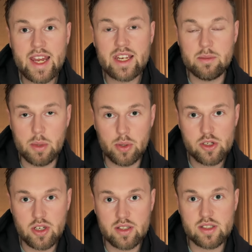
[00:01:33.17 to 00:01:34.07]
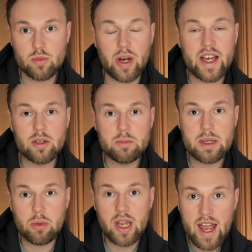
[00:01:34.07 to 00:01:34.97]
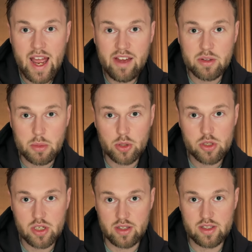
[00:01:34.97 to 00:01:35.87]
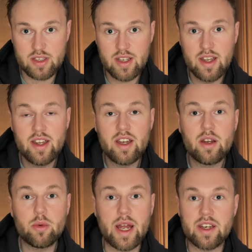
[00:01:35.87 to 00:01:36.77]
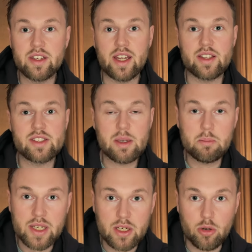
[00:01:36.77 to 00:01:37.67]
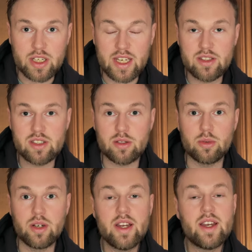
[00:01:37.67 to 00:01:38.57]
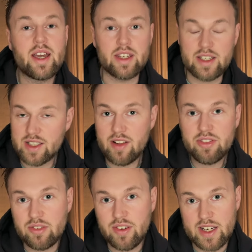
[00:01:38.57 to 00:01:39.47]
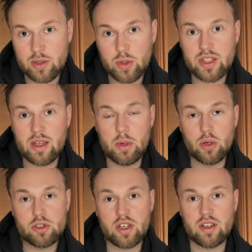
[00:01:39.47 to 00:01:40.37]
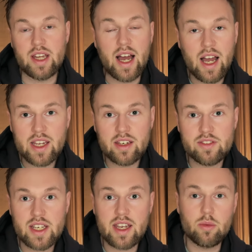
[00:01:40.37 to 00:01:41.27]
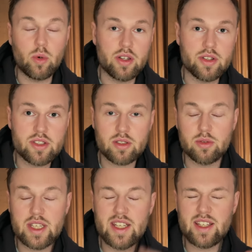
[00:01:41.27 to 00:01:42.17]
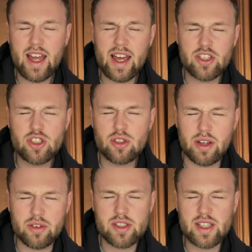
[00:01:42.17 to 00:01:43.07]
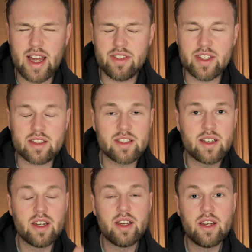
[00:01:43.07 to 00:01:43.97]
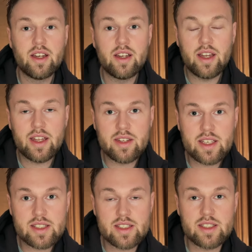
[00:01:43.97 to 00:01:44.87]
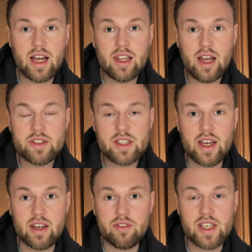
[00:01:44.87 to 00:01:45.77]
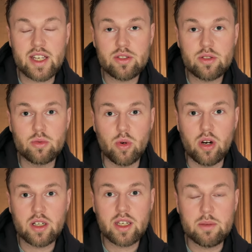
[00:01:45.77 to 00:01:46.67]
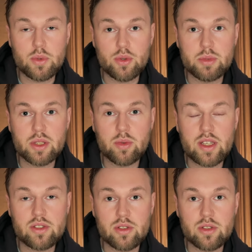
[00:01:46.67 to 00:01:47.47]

emotions. Why do people have emotions? Rather than simply going into and identifying with the emotion, the I N F J wants to detach to understand it. And this allows the I N F J to walk and move between two